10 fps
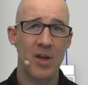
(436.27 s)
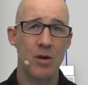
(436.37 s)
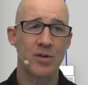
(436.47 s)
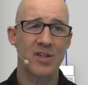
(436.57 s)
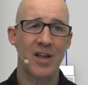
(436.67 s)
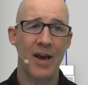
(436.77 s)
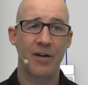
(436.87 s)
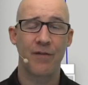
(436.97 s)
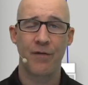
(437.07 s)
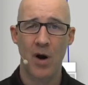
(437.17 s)
you select
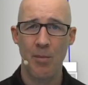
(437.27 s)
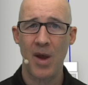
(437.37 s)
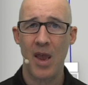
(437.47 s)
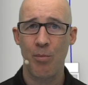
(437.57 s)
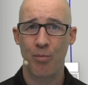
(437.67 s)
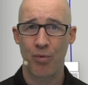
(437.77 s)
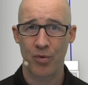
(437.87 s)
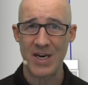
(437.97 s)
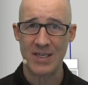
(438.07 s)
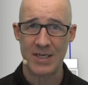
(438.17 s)
from a
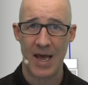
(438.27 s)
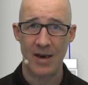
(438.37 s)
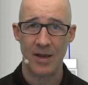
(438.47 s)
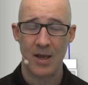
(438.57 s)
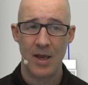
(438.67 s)
preset,